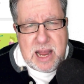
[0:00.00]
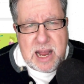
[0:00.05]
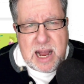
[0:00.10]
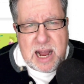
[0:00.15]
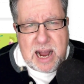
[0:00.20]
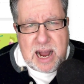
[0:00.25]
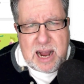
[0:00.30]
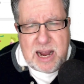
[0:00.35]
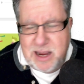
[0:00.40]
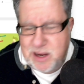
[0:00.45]

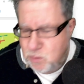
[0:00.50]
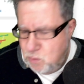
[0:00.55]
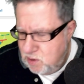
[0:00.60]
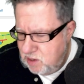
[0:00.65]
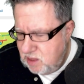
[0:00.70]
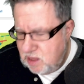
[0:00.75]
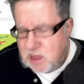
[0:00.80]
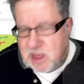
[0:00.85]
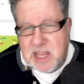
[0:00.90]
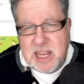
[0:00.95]
And one
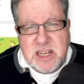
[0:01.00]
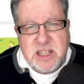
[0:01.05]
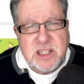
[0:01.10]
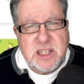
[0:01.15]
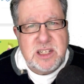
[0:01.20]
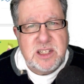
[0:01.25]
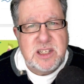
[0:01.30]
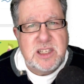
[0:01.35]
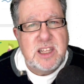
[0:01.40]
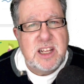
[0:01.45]
of the things
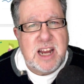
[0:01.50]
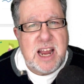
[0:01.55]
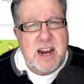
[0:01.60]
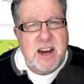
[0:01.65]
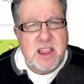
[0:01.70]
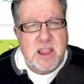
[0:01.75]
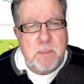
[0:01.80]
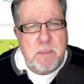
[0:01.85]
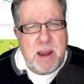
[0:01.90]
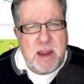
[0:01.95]
is in the kind
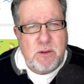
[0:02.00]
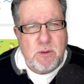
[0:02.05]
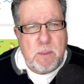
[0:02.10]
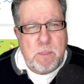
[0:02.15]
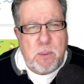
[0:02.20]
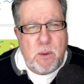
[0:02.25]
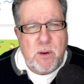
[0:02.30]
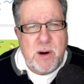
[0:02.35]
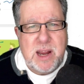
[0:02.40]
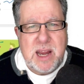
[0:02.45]
of the main
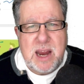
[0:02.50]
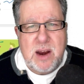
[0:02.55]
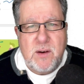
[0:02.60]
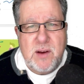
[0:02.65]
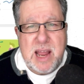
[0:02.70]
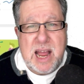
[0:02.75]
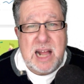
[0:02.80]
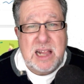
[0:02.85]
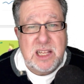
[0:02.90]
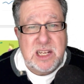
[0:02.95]
reporting
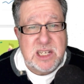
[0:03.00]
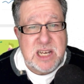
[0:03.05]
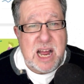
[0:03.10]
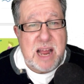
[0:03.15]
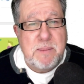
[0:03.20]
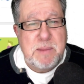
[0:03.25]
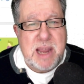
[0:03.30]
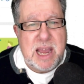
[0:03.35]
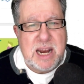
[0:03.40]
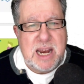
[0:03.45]
area, at least
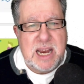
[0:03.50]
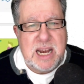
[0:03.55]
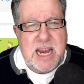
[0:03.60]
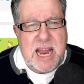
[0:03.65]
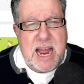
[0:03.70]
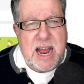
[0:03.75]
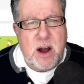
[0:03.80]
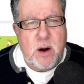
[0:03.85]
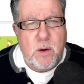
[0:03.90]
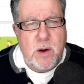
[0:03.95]
I'm getting
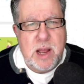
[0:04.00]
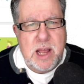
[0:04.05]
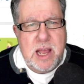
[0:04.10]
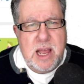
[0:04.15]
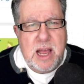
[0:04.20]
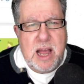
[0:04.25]
now,